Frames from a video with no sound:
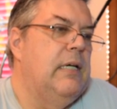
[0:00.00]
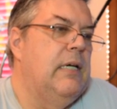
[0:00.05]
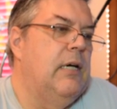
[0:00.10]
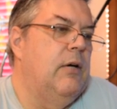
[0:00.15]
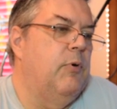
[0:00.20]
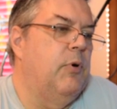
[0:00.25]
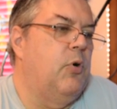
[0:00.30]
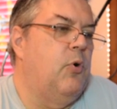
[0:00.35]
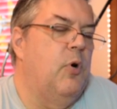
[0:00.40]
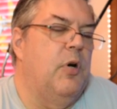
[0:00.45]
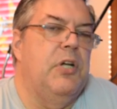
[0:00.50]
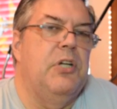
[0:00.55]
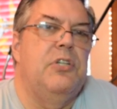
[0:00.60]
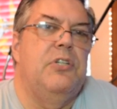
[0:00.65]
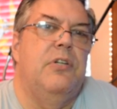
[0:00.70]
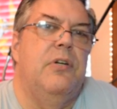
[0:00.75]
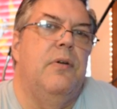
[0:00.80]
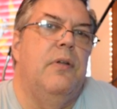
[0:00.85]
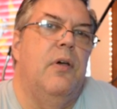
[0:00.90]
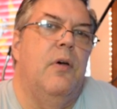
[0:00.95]
recording
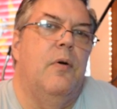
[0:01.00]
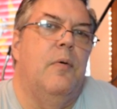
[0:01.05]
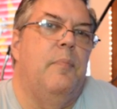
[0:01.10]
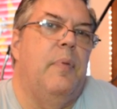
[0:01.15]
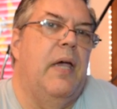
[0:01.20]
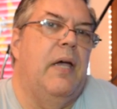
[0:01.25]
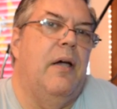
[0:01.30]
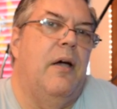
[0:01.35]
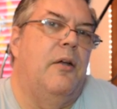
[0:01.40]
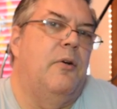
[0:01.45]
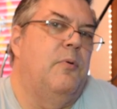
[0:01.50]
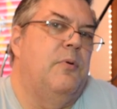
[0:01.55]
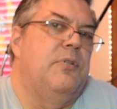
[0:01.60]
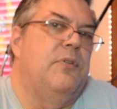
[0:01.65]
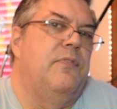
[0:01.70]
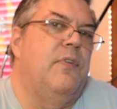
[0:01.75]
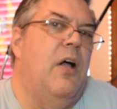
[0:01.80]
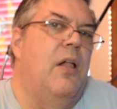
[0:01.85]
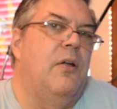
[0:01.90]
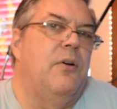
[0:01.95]
studio and paying hundreds
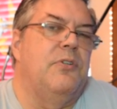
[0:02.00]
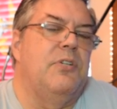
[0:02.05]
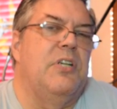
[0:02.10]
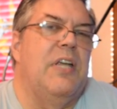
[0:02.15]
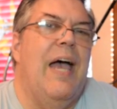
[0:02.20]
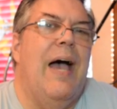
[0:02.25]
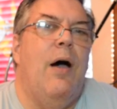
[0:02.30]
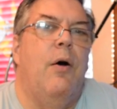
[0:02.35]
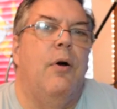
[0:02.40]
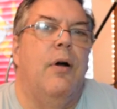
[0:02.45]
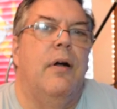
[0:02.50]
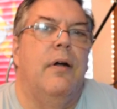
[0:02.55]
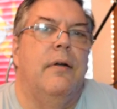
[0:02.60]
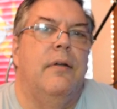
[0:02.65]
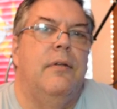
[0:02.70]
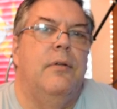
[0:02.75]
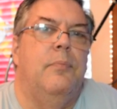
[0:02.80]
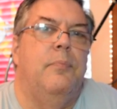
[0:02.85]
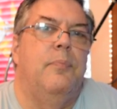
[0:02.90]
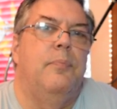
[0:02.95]
of dollars an hour,
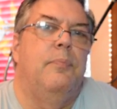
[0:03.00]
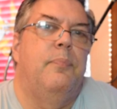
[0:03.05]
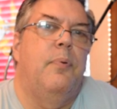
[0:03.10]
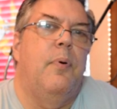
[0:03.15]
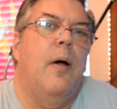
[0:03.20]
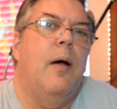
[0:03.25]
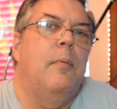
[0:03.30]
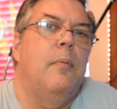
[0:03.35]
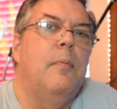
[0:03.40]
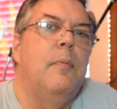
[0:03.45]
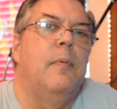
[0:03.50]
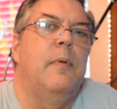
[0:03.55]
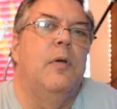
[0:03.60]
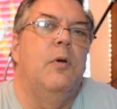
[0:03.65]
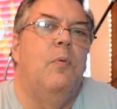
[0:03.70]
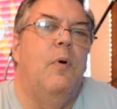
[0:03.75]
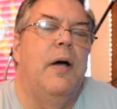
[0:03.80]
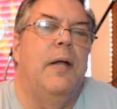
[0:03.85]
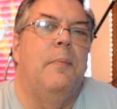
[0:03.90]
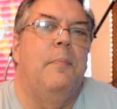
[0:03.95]
you probably
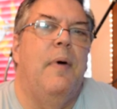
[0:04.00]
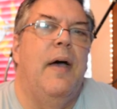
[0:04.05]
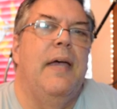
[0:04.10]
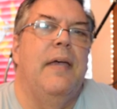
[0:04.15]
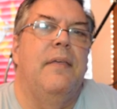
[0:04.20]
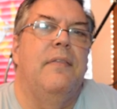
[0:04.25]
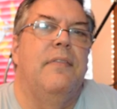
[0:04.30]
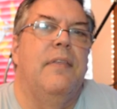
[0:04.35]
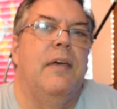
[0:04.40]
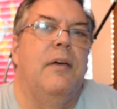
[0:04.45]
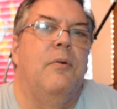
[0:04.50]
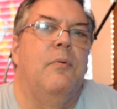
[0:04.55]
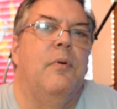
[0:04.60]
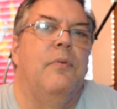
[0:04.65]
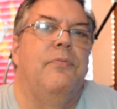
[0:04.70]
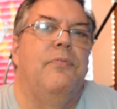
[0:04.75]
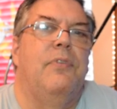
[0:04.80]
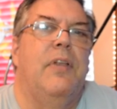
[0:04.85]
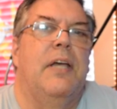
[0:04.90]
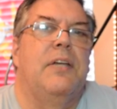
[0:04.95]
want a mic that
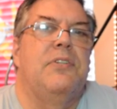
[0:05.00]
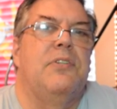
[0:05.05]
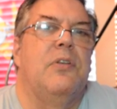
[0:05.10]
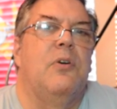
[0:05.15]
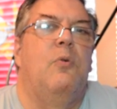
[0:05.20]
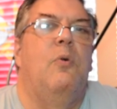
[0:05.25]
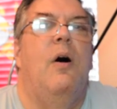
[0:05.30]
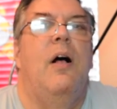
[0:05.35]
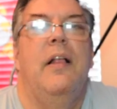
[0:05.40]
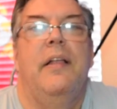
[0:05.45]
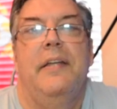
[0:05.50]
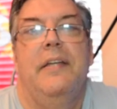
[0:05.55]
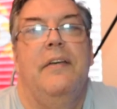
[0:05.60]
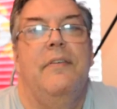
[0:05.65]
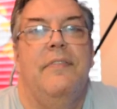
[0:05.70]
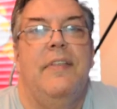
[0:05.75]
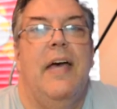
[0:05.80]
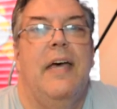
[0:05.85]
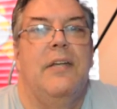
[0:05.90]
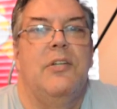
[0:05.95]
reflects the quality
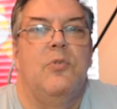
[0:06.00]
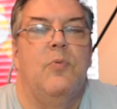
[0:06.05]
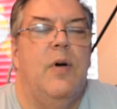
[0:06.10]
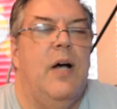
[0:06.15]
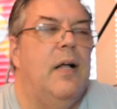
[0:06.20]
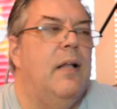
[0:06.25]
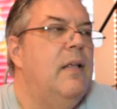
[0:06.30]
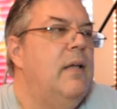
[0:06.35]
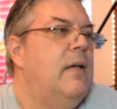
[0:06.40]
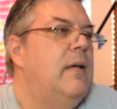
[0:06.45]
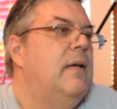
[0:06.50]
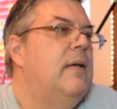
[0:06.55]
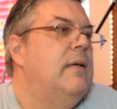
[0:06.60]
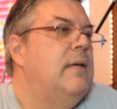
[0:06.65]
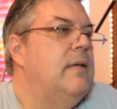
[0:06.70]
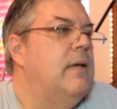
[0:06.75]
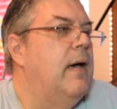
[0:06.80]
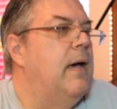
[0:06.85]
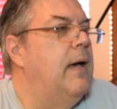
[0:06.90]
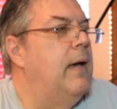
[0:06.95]
of that as well.
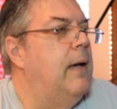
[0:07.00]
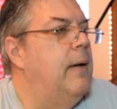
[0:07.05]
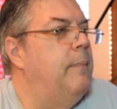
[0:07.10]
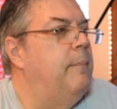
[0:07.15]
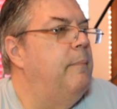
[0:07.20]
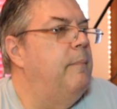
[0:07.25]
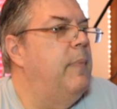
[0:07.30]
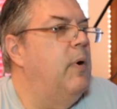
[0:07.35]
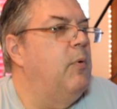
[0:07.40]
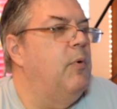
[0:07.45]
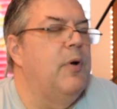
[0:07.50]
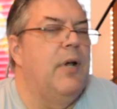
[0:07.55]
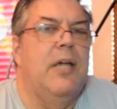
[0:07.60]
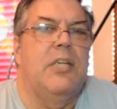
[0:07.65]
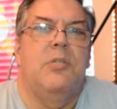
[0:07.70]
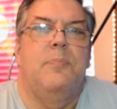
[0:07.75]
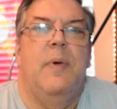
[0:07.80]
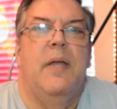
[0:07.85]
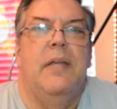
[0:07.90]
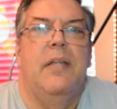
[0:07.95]
But we're
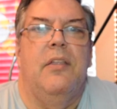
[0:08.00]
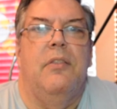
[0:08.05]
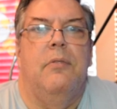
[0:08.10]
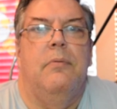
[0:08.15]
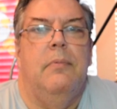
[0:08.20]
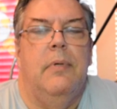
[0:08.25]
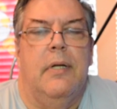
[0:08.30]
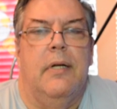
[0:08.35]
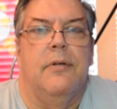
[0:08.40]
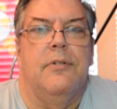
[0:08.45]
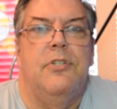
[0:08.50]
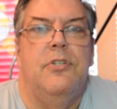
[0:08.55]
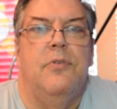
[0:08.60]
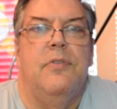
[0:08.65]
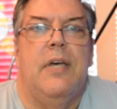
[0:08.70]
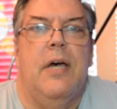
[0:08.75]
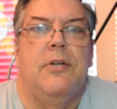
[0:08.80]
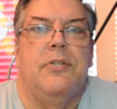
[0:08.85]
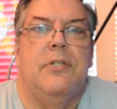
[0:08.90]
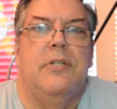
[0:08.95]
not spending,
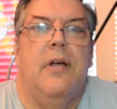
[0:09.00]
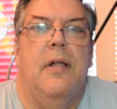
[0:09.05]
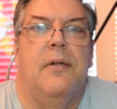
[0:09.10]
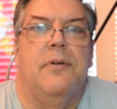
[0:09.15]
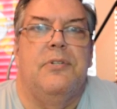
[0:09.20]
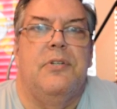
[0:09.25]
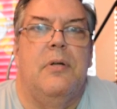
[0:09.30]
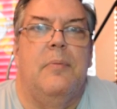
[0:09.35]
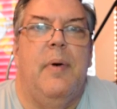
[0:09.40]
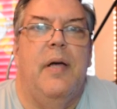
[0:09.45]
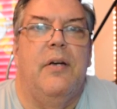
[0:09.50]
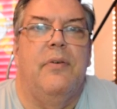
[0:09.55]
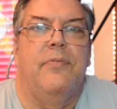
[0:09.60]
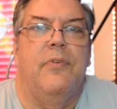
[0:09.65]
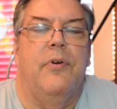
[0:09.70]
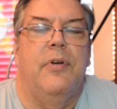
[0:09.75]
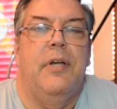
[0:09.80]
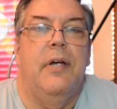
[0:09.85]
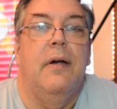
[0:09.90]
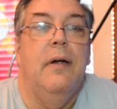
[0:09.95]
$2,000 on a
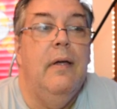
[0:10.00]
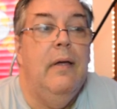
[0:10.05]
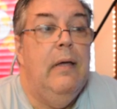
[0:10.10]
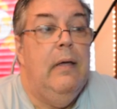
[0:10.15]
microphone here.